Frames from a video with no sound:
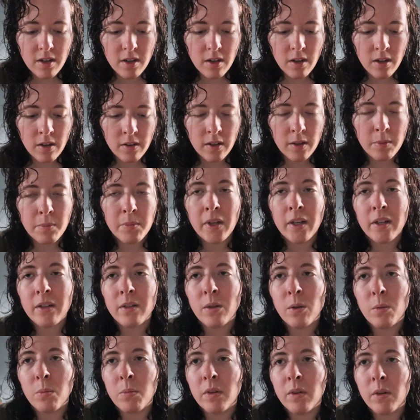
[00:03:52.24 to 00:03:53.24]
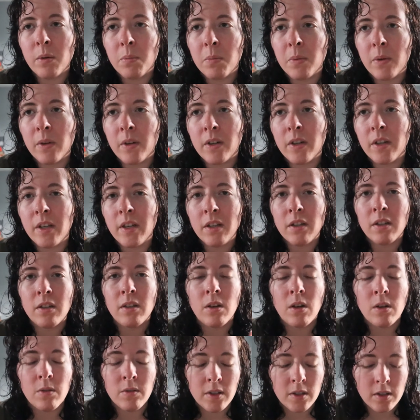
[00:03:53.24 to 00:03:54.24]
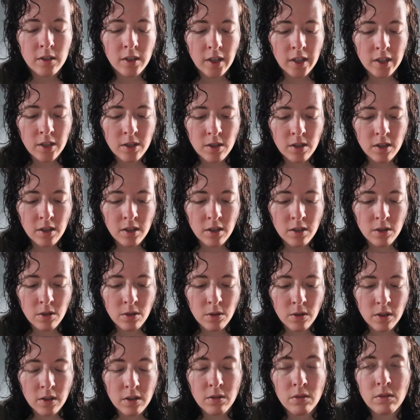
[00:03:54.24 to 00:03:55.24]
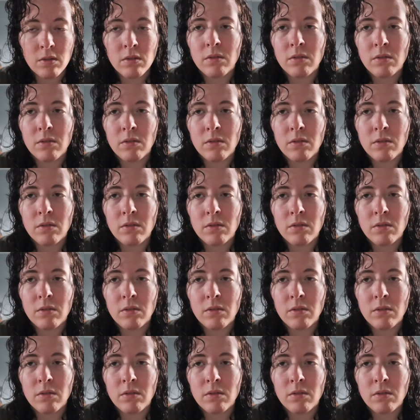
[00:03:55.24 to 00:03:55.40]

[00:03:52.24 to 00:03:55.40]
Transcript: Uh, I'm not going to open up on here, obviously. I just need to do it